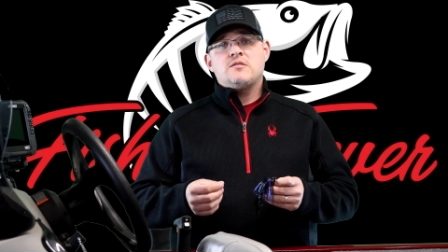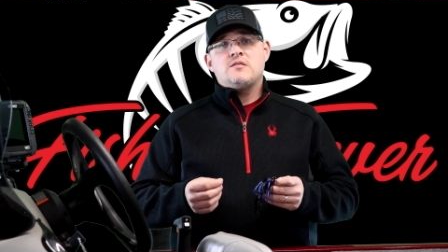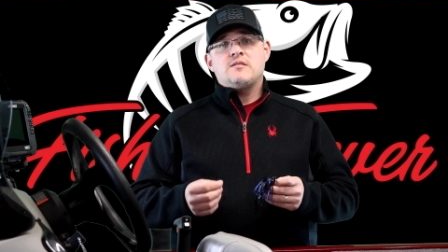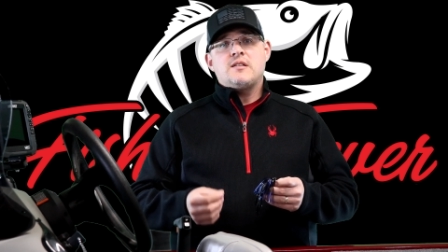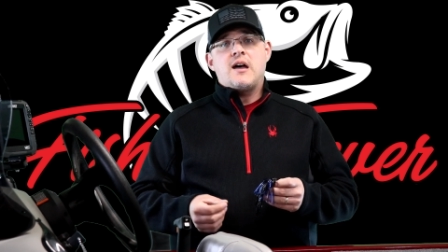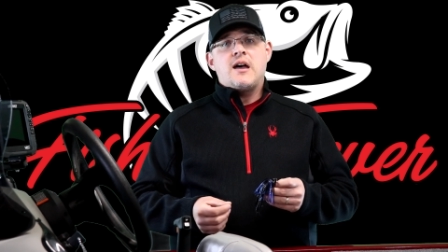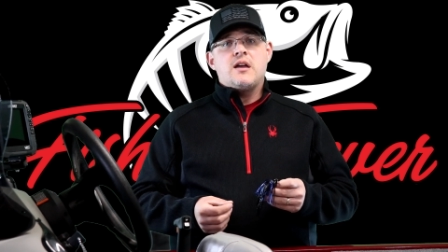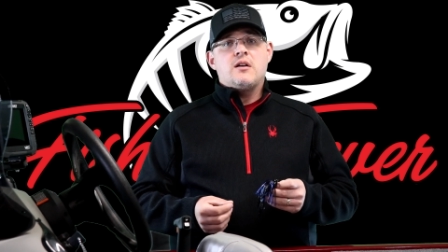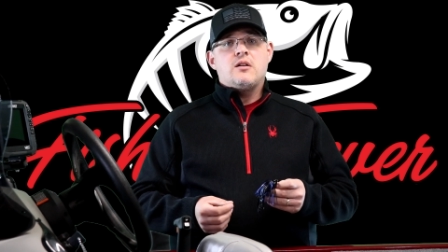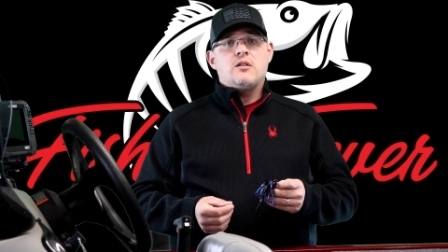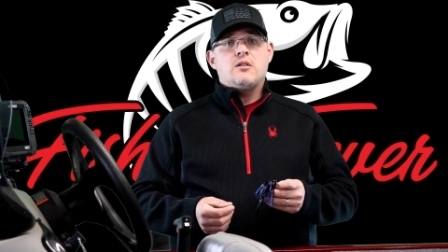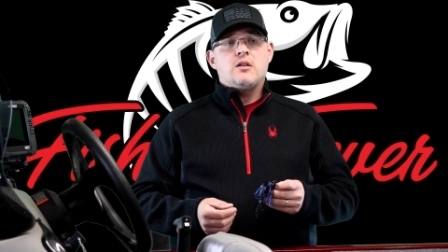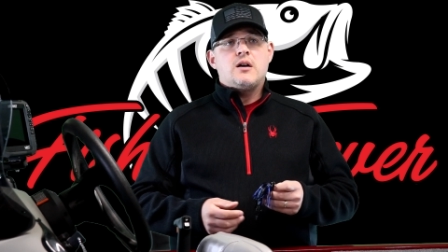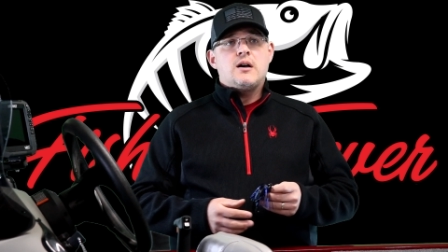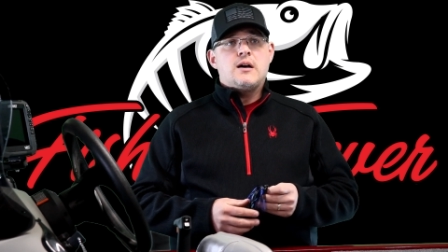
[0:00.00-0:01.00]

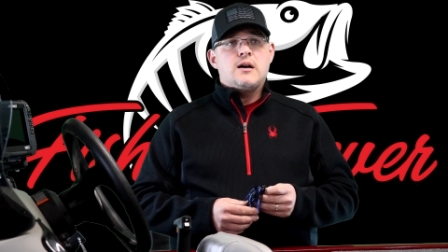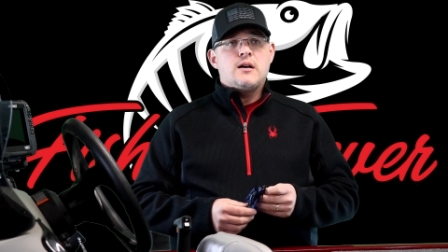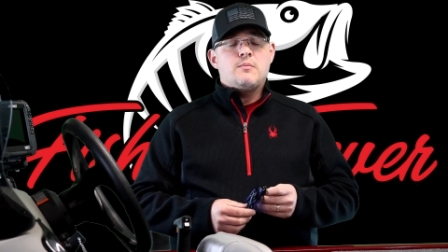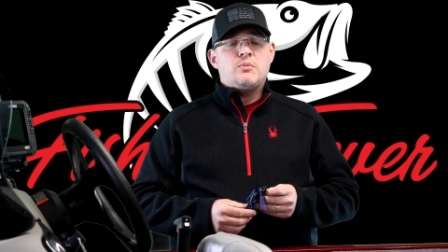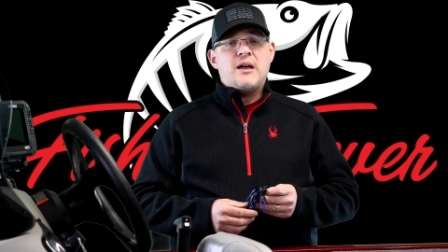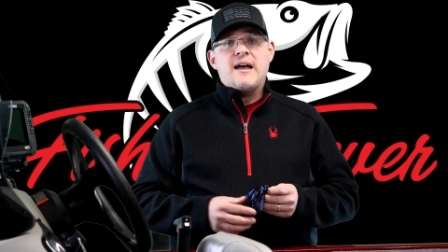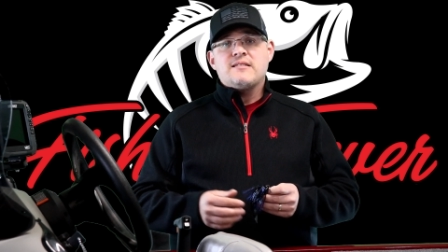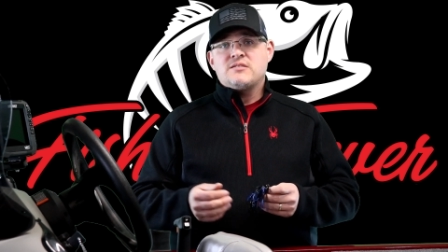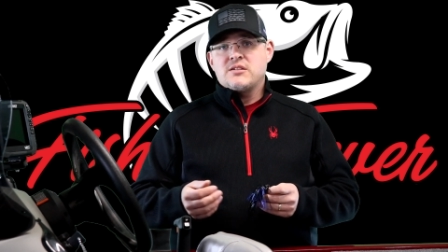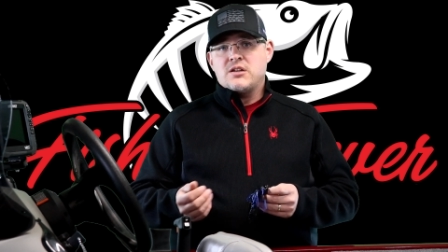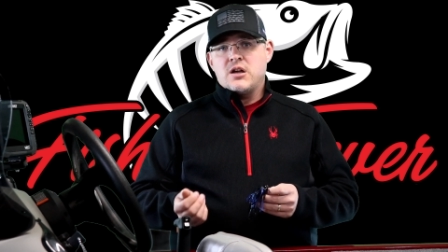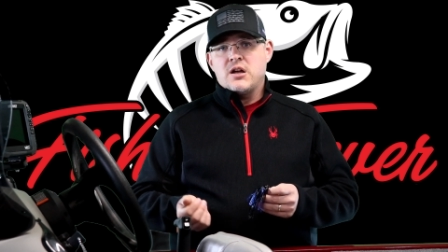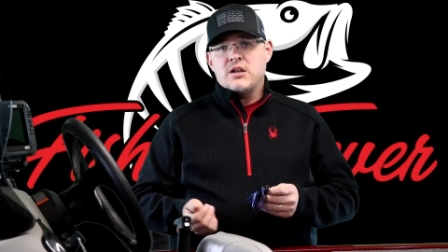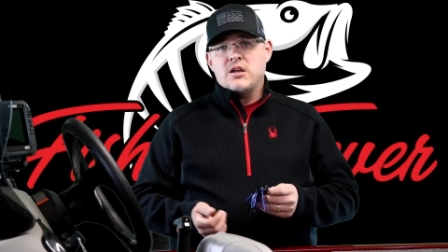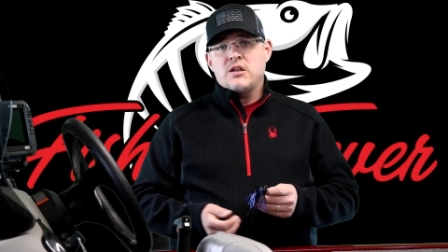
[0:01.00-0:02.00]
style plastic
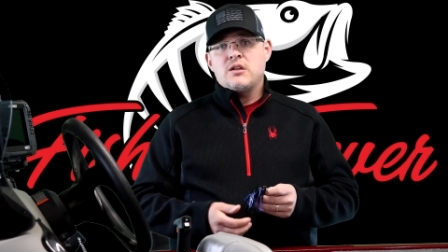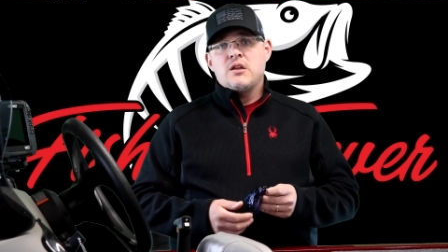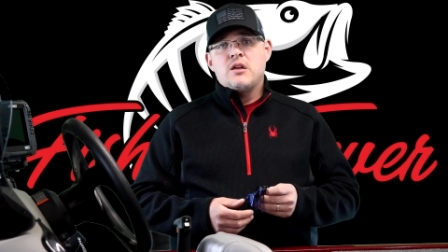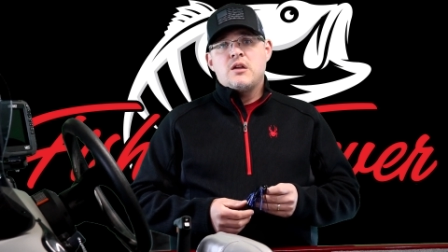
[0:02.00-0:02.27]
on it.